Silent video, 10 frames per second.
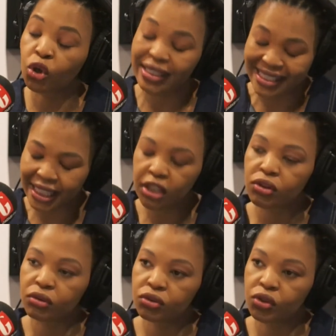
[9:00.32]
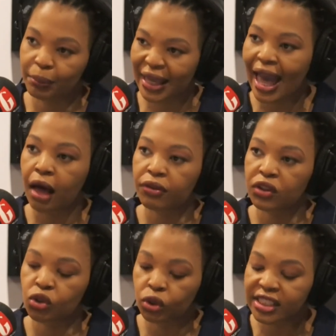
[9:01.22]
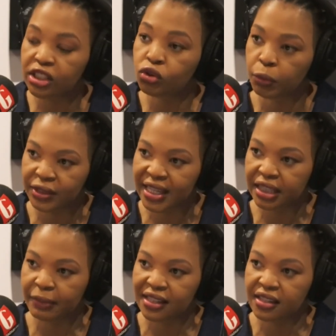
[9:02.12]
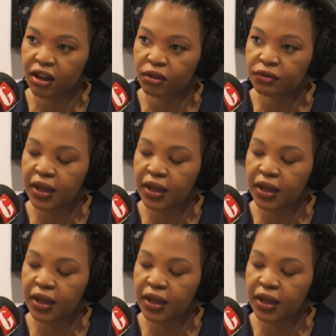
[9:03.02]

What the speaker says: to continue to be healthy, to continue to protect myself.